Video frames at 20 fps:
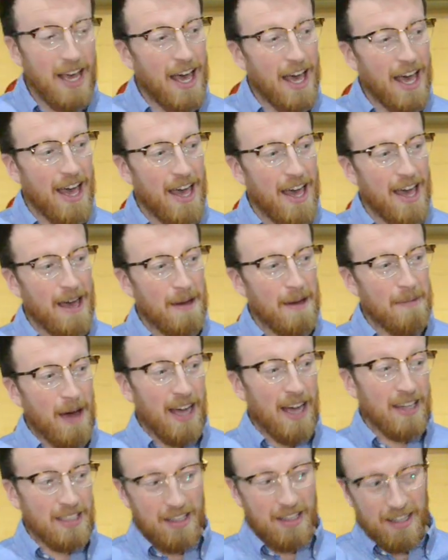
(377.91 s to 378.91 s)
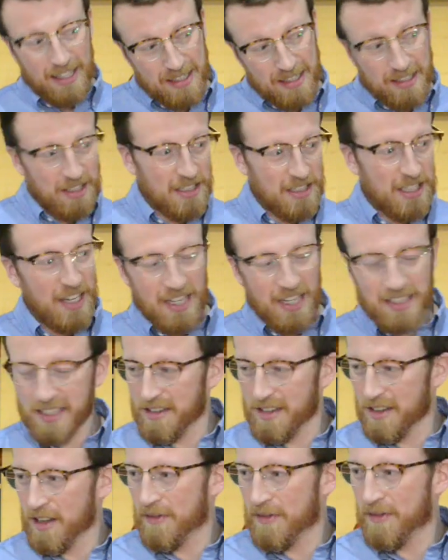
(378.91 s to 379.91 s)
And that's just an
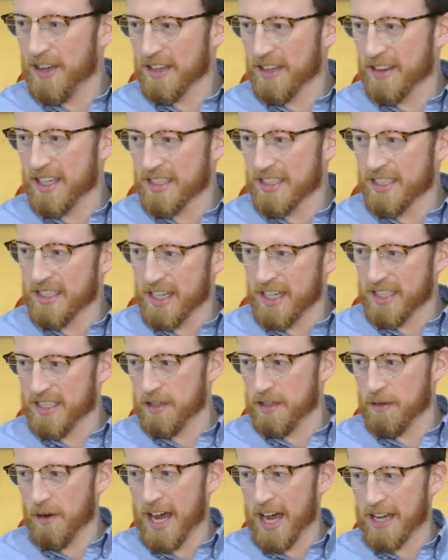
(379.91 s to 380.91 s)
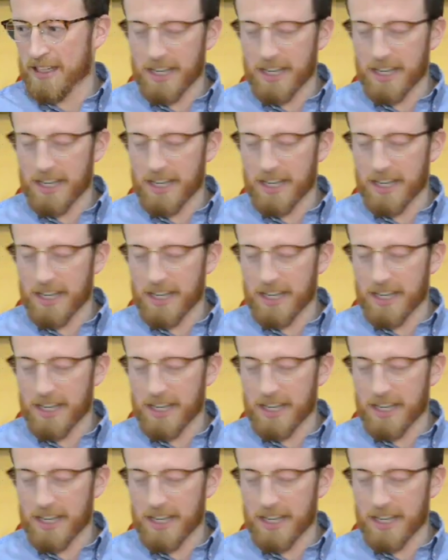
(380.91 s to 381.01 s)
extra little thing that's nice to add,